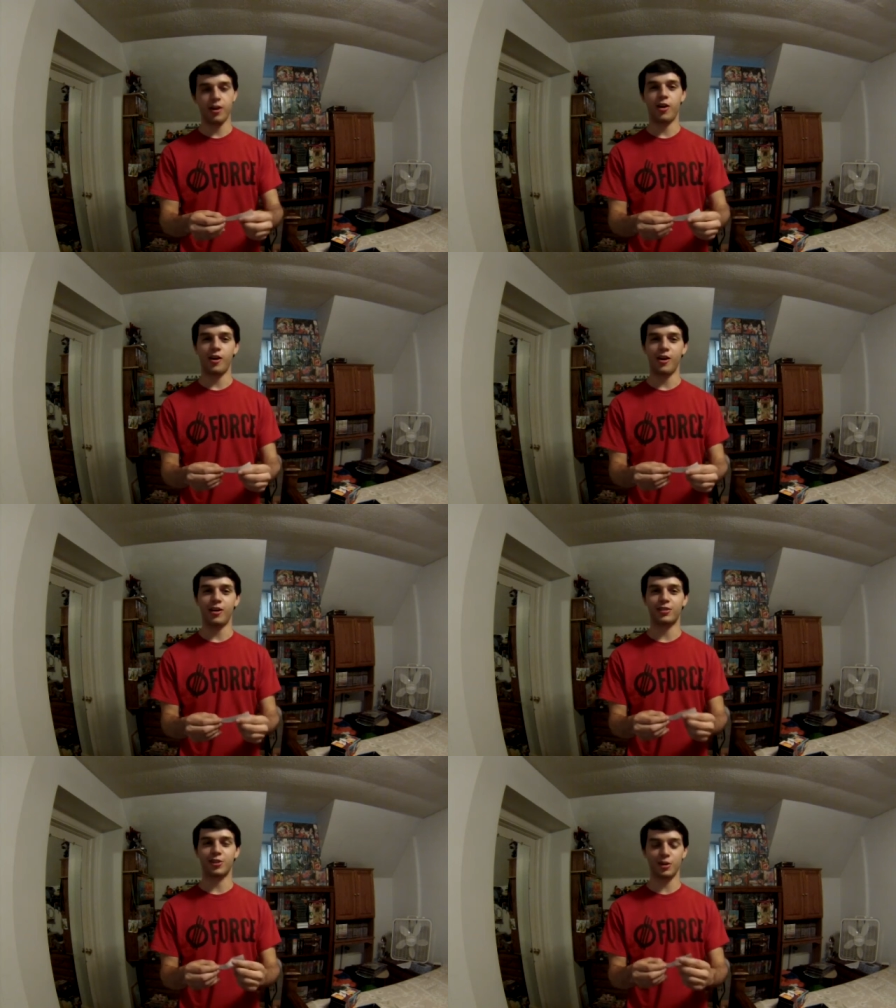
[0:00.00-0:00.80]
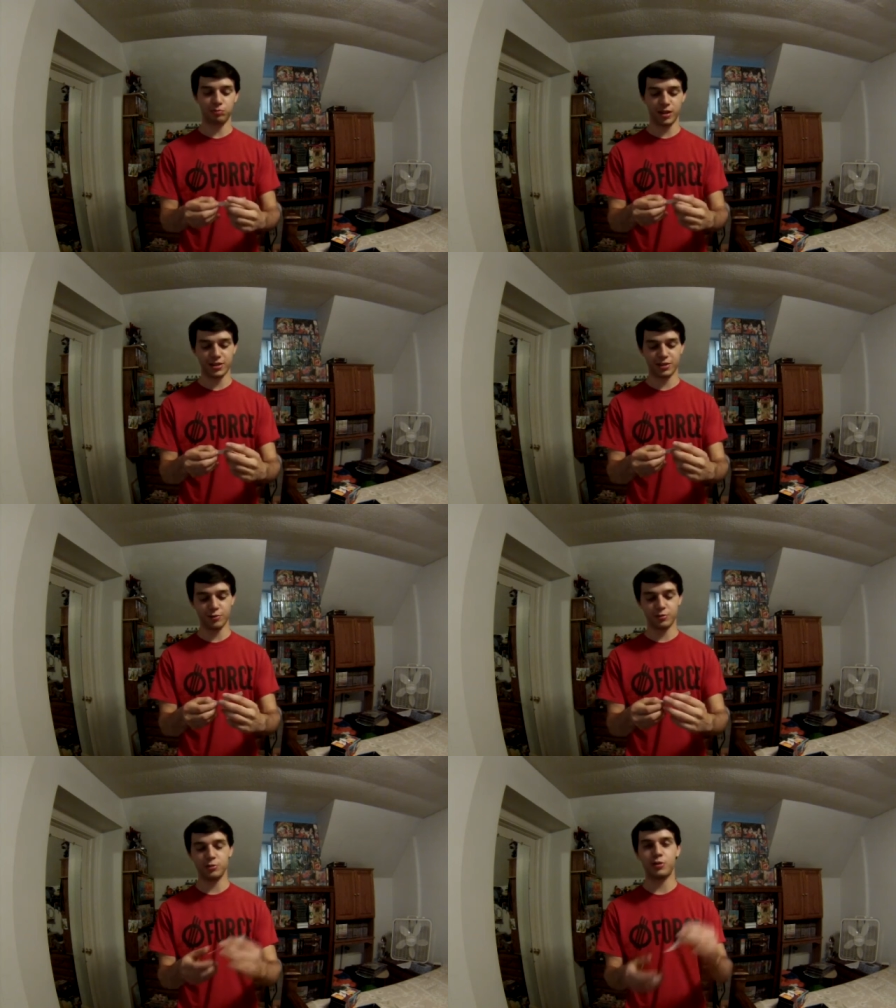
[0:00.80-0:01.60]
Oh, third place goes
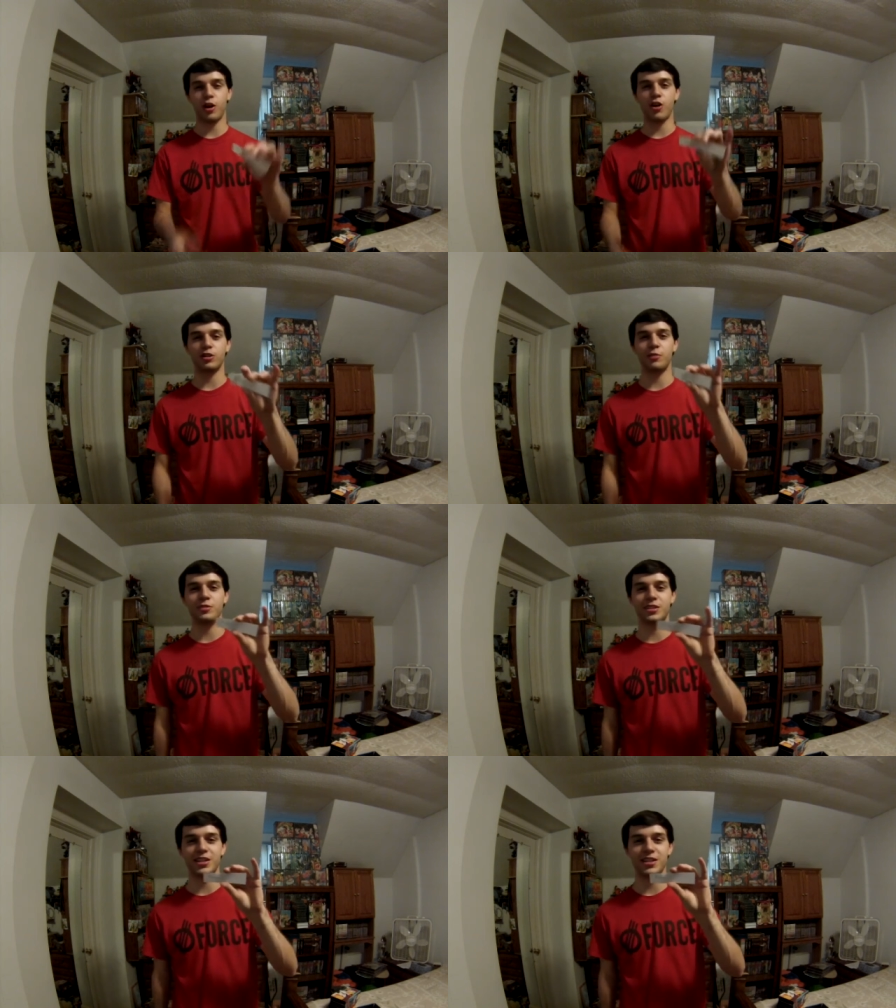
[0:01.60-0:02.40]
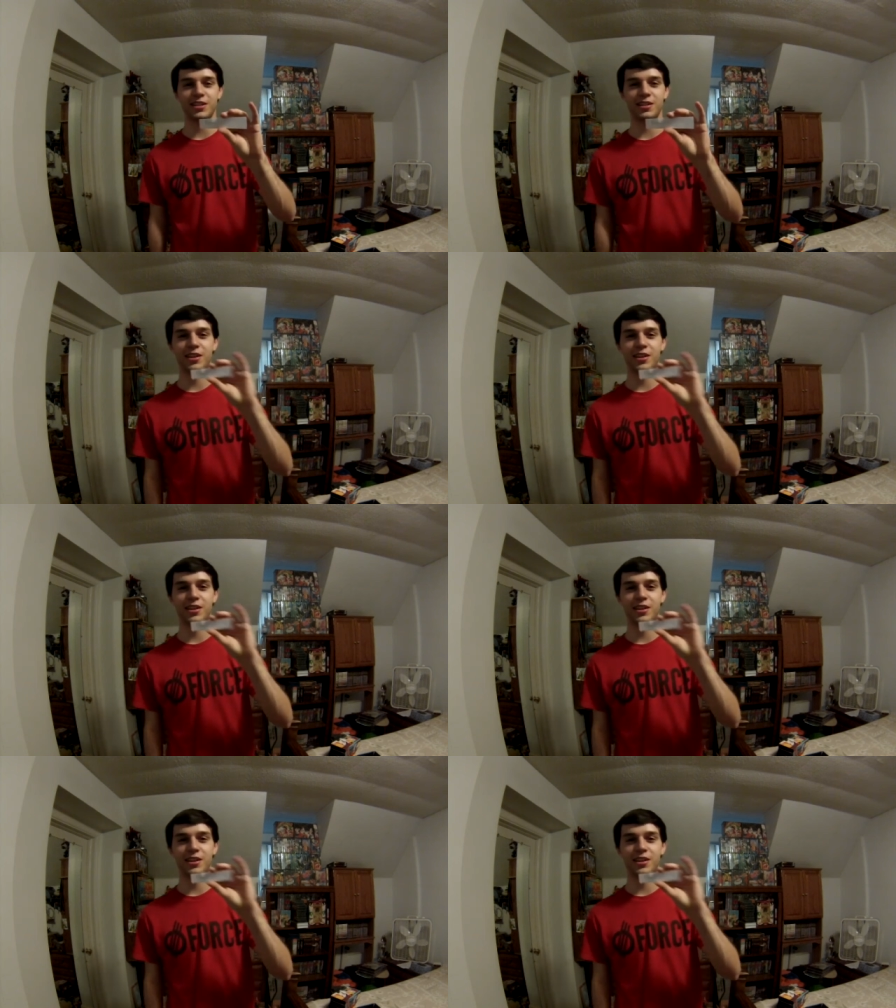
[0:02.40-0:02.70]
to CarlemZ.